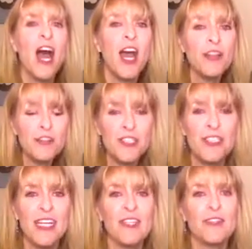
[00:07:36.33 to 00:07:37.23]

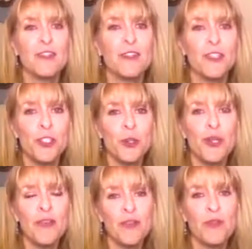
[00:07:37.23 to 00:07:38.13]
understand that the
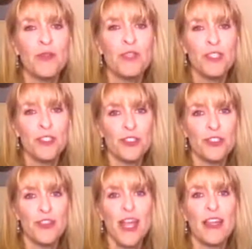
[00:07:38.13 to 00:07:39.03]
joy of the Lord is your
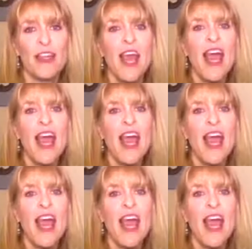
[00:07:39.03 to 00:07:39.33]
strength,